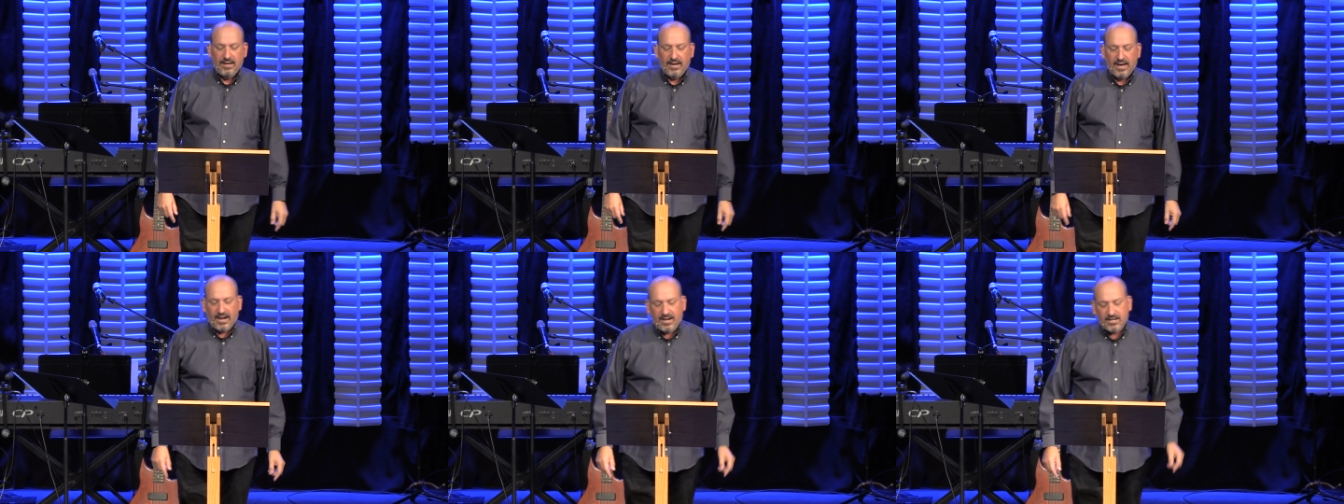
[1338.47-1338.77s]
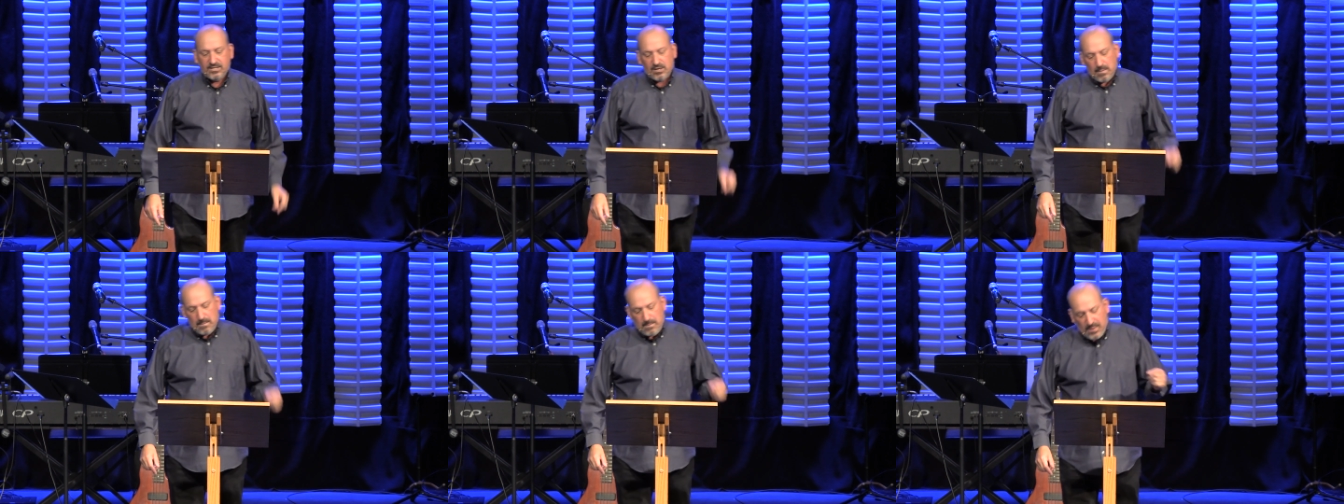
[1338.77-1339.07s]
And
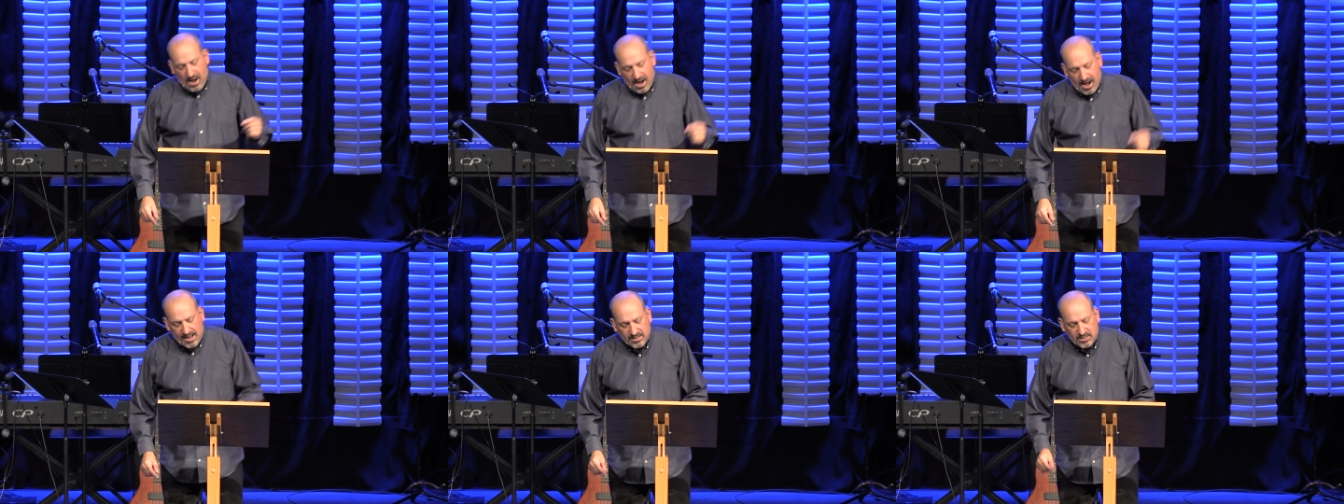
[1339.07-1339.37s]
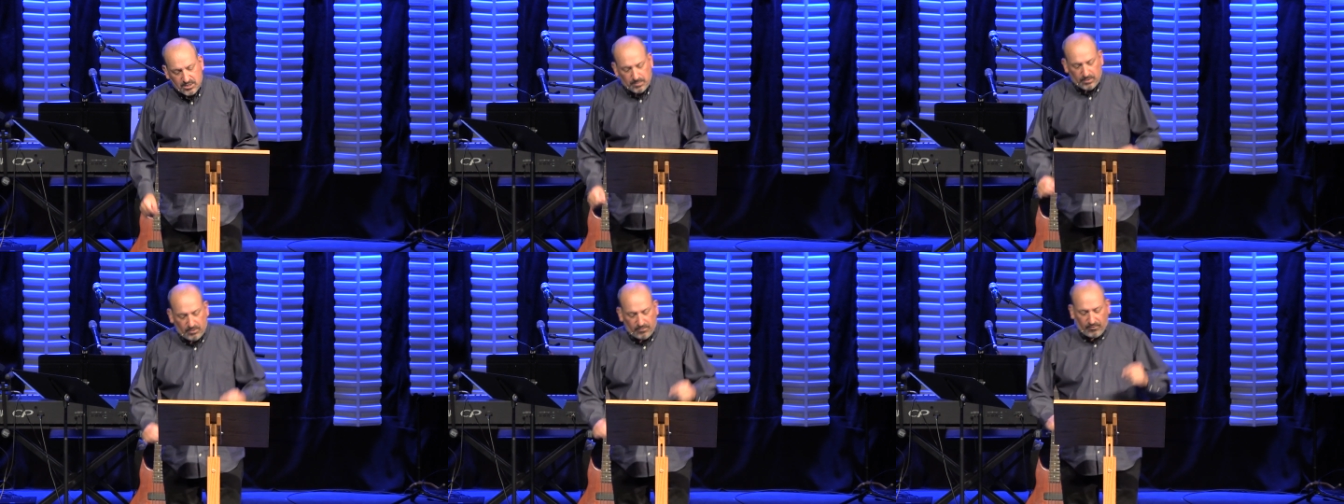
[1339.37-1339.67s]
it's
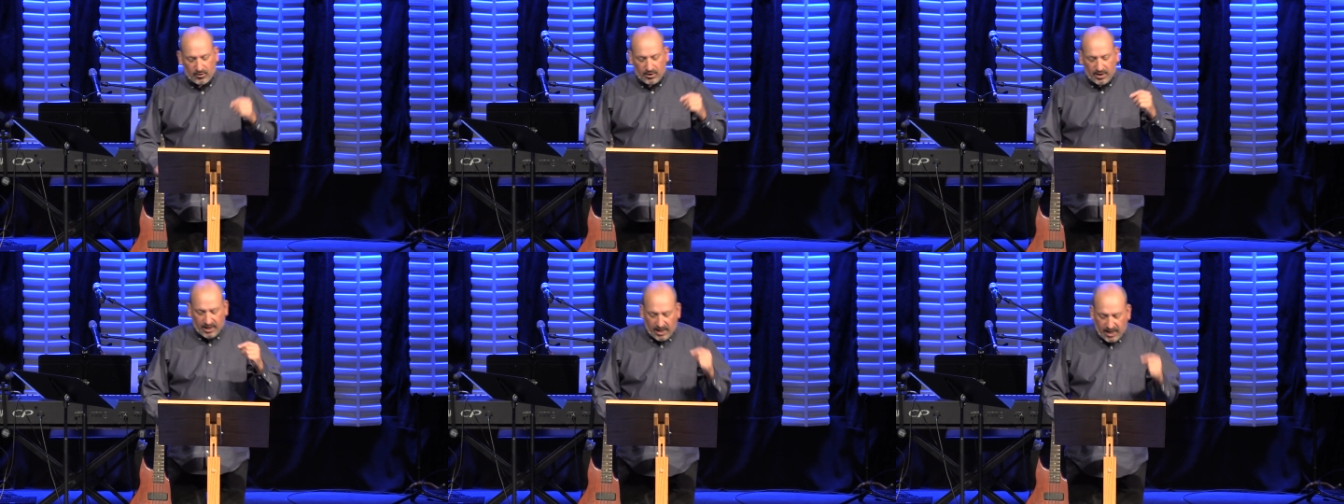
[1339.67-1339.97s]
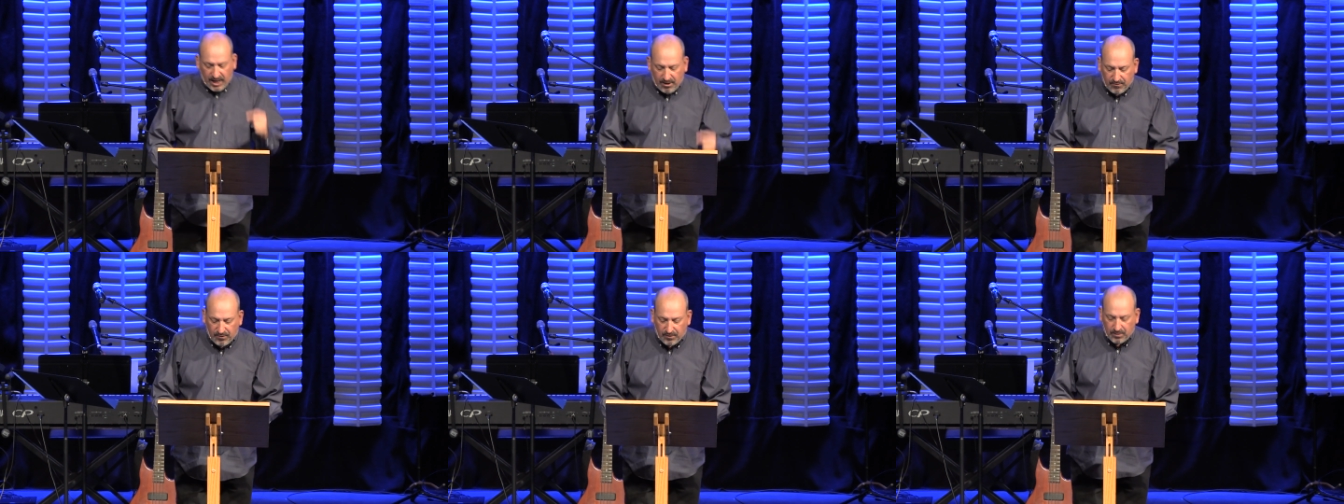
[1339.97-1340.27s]
impossible for
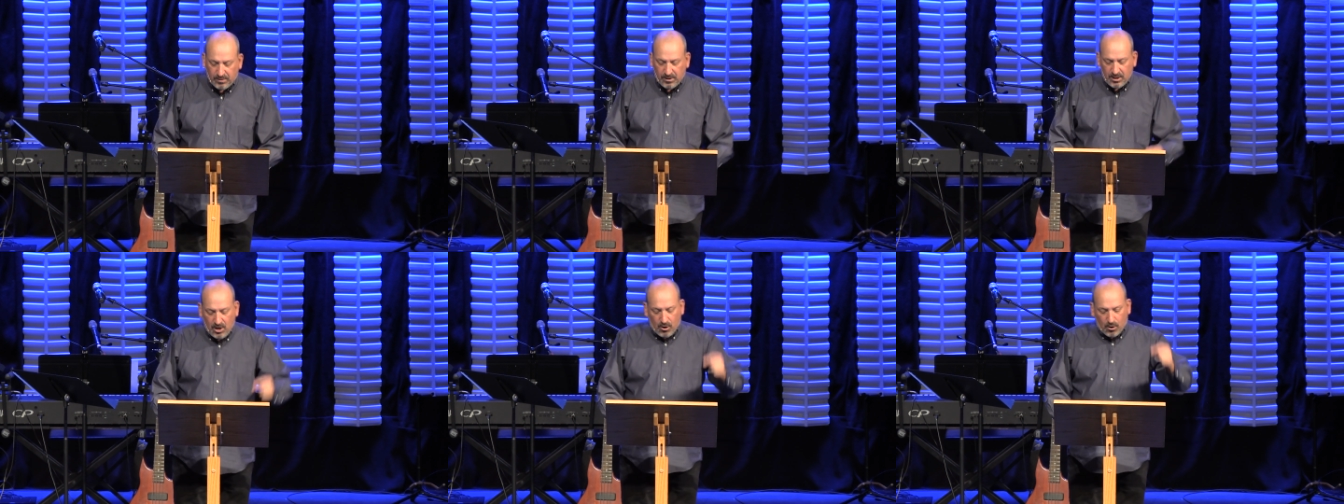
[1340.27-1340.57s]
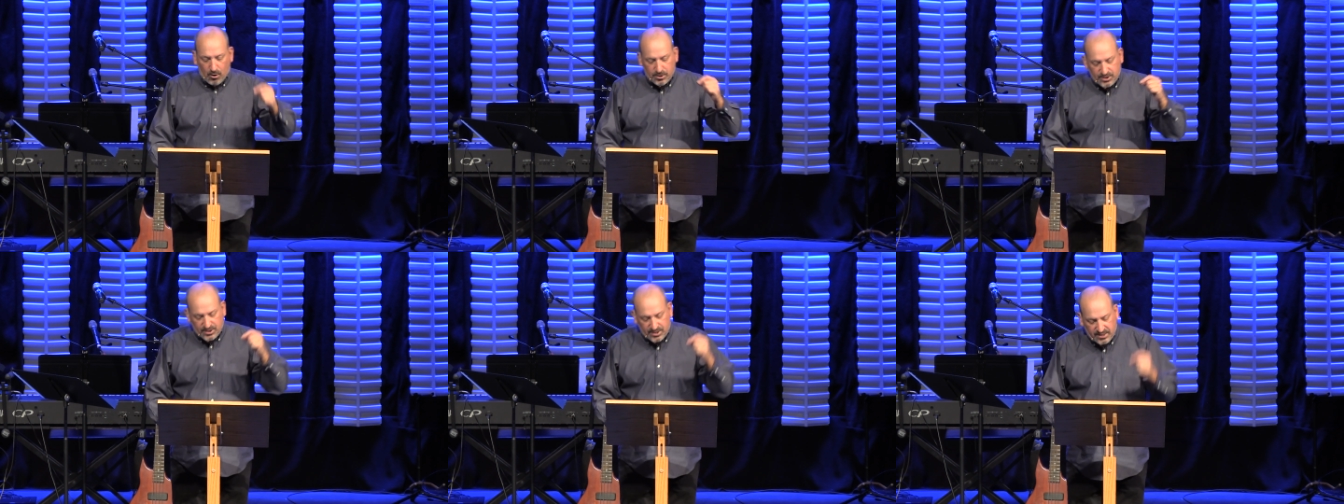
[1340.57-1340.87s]
evil
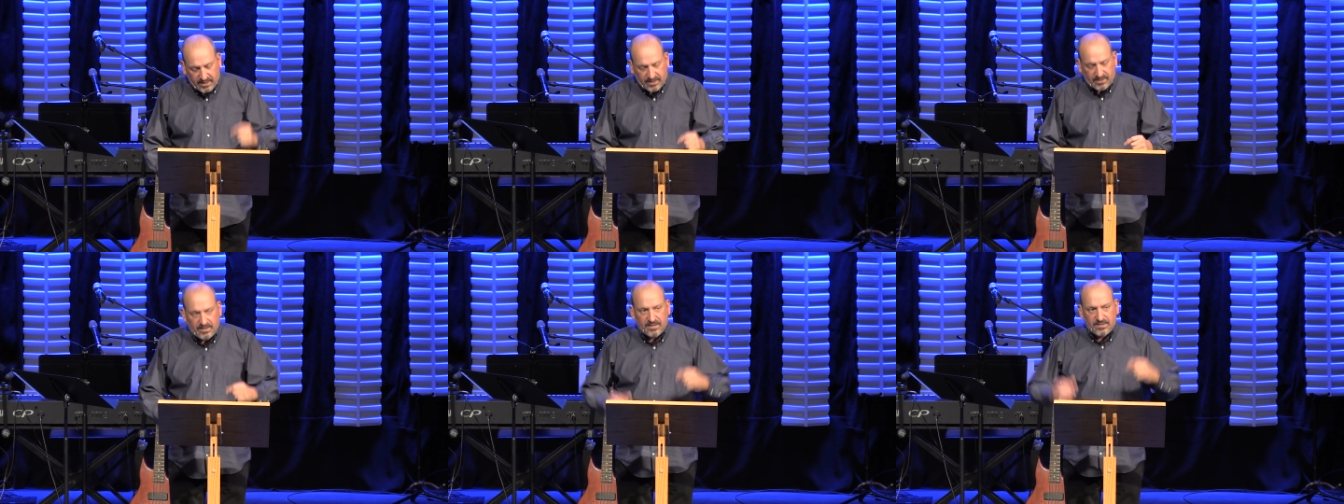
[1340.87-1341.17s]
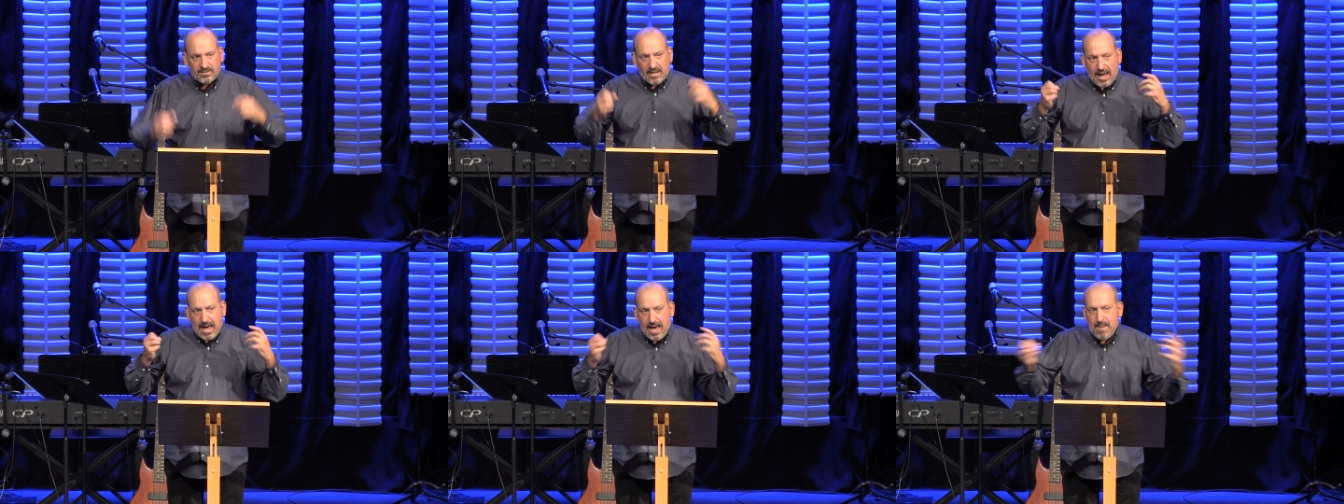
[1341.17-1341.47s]
or
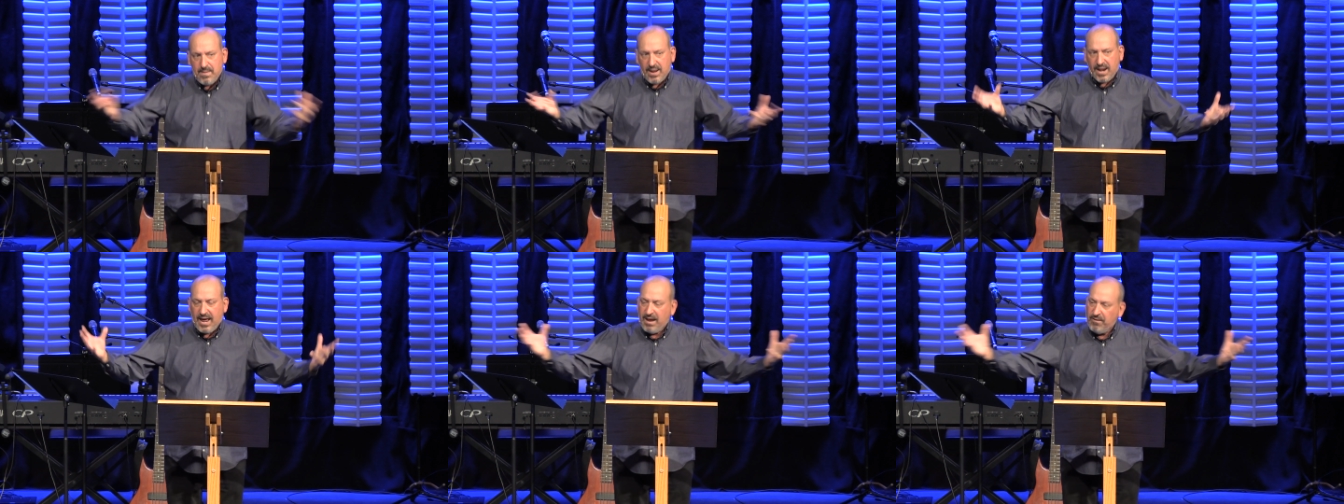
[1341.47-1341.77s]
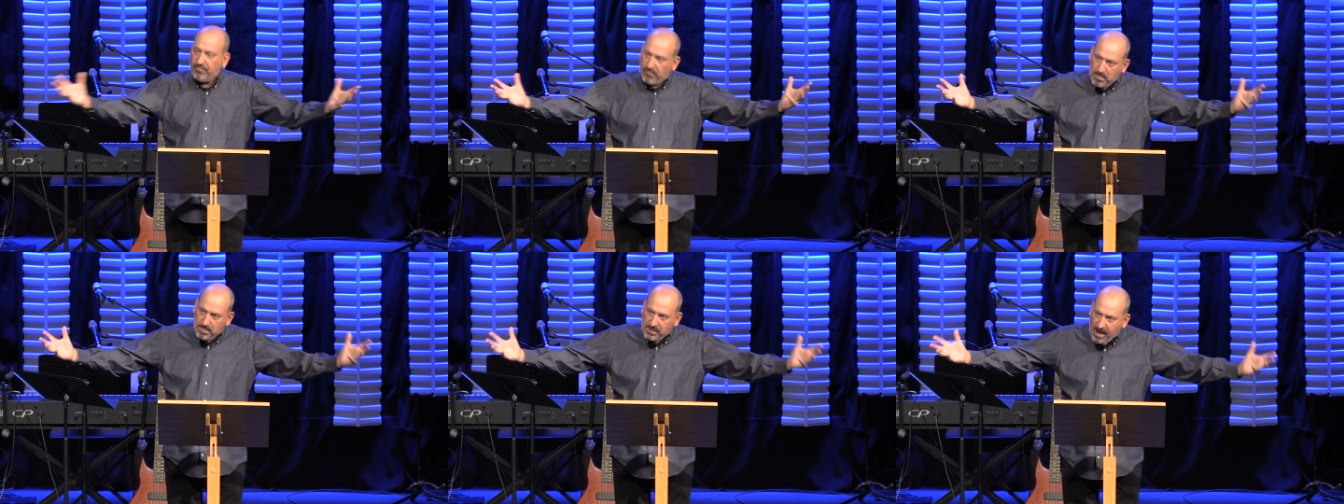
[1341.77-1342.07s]
sickness to
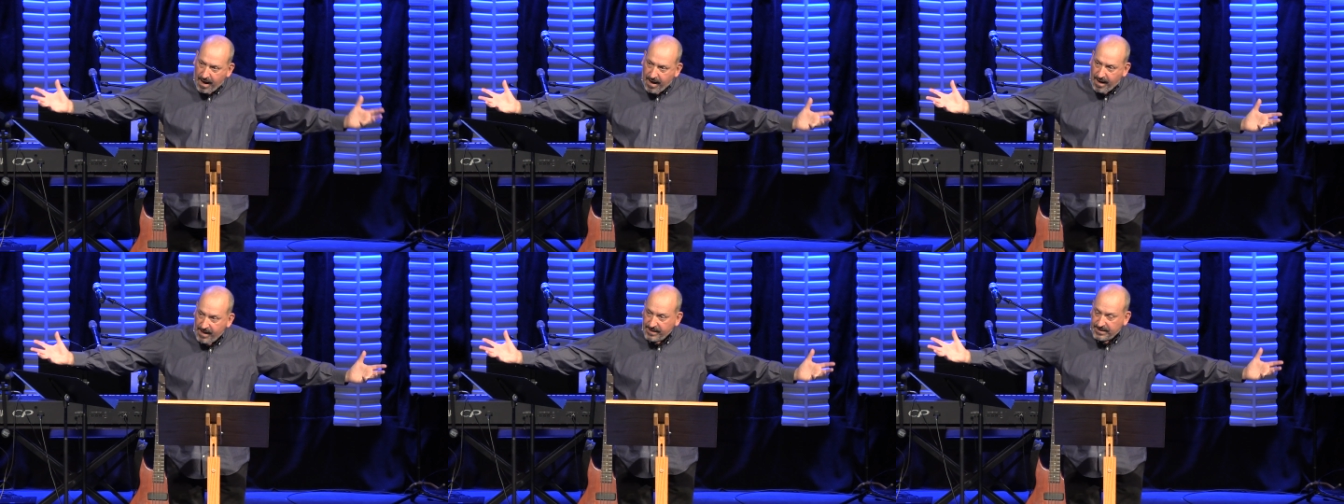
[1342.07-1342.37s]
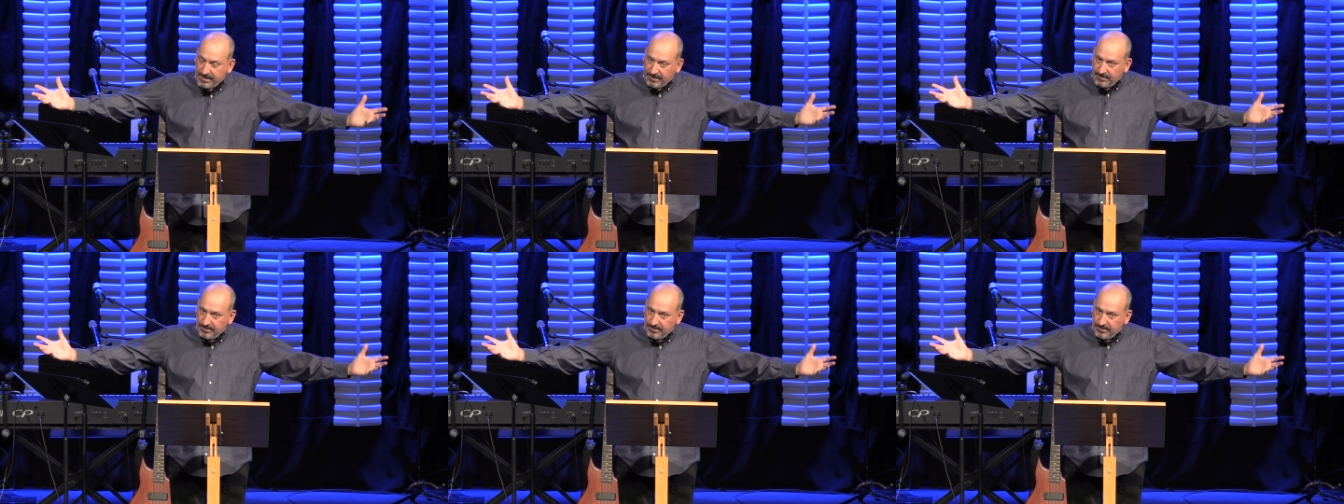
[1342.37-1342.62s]
emanate from God.